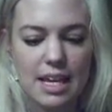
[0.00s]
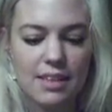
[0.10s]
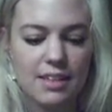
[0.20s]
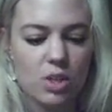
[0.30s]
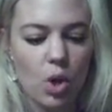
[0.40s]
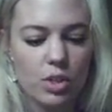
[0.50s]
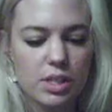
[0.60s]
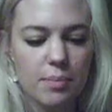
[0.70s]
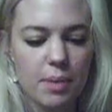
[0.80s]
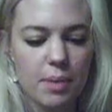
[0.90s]
These
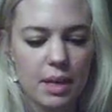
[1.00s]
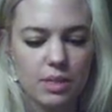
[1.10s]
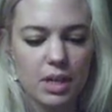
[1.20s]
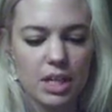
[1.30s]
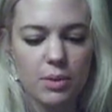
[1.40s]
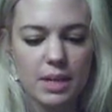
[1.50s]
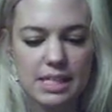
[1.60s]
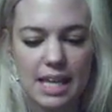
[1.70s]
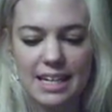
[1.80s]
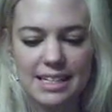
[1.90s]
wholesome picks will get you
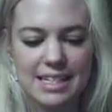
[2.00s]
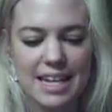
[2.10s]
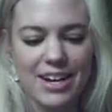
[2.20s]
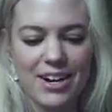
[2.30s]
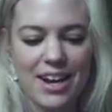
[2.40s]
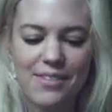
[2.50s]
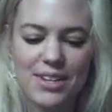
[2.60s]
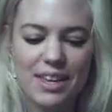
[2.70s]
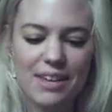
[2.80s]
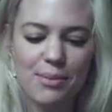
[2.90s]
excited to take on
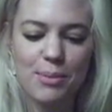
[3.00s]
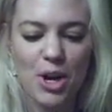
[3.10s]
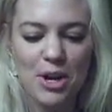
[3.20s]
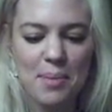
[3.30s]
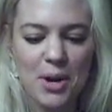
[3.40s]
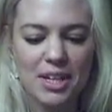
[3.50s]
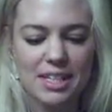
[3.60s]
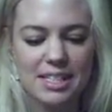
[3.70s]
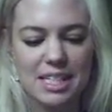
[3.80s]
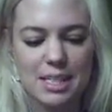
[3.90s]
everything from garden
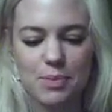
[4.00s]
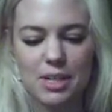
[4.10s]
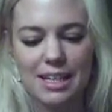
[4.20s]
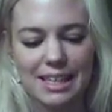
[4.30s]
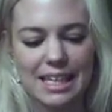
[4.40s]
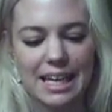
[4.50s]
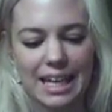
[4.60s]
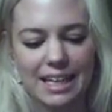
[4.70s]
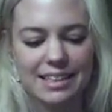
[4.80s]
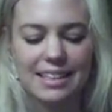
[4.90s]
parties to spring cleaning.